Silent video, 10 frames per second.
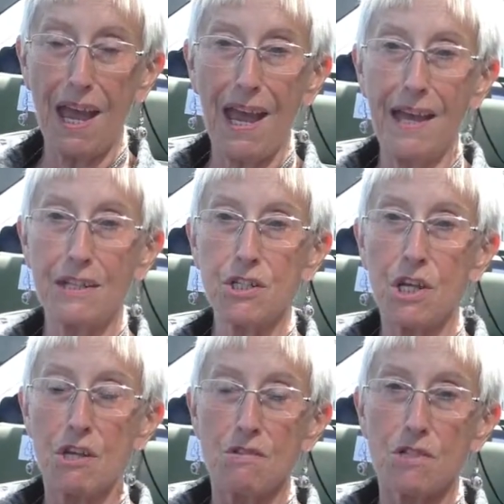and
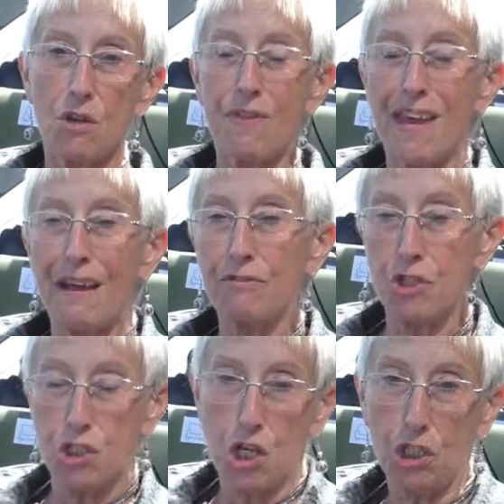so they have
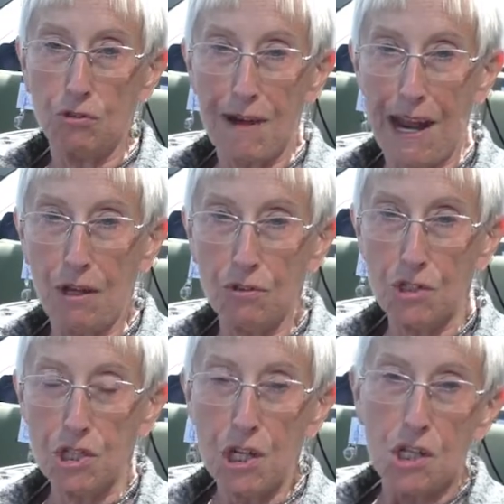to turn
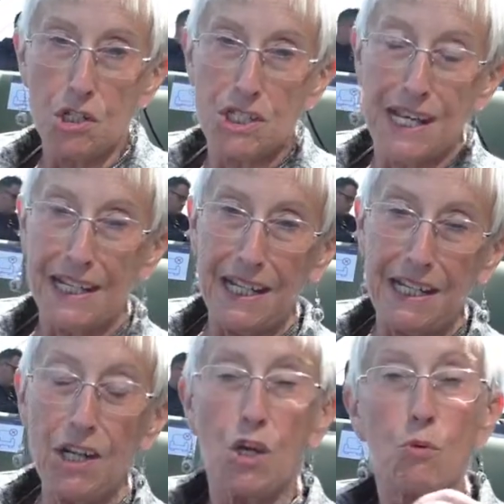around to get
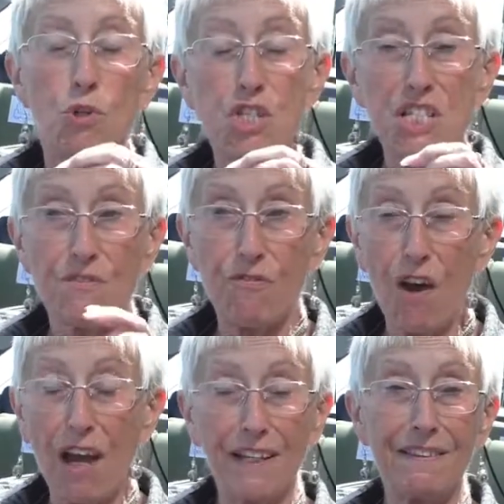in, which is fine.